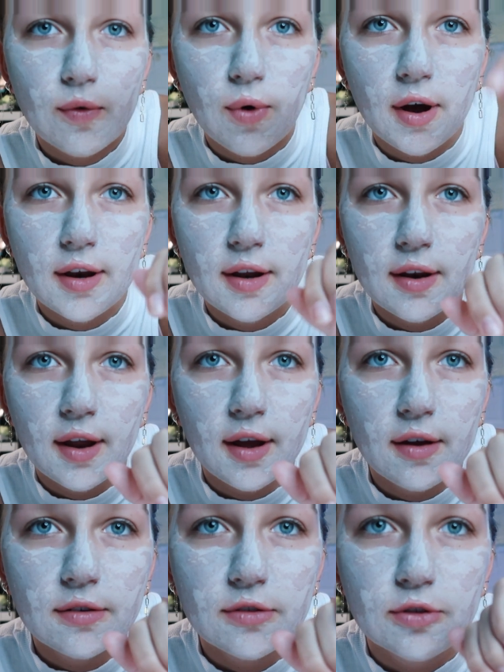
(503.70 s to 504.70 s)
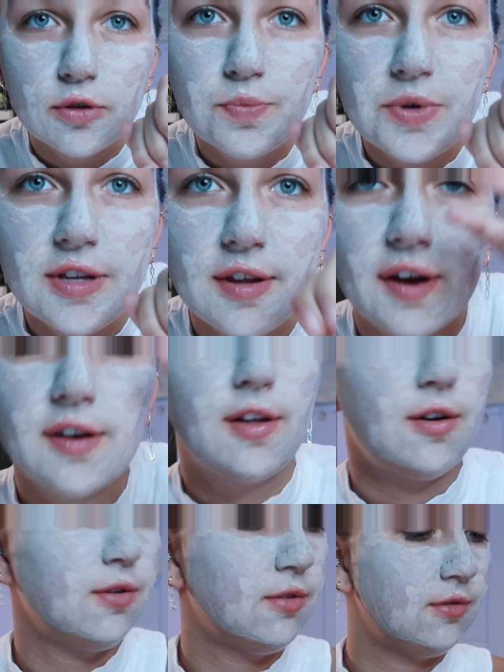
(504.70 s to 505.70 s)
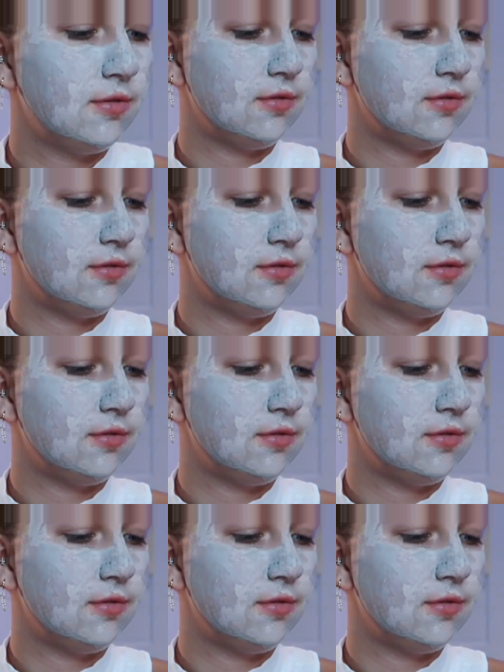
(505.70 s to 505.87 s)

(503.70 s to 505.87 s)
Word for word: One nail do be done though.